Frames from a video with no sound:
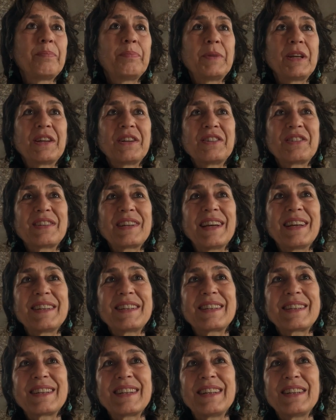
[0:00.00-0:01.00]
Because as
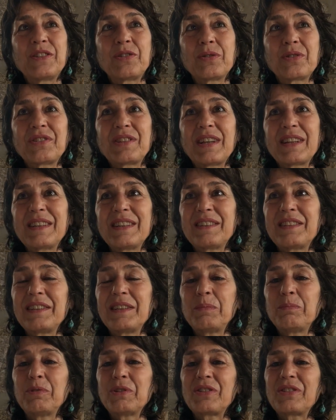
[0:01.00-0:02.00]
Dzongsak and
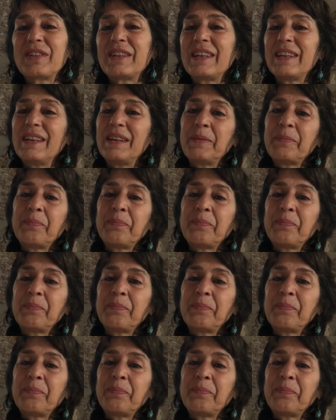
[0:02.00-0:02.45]
Rinpoche,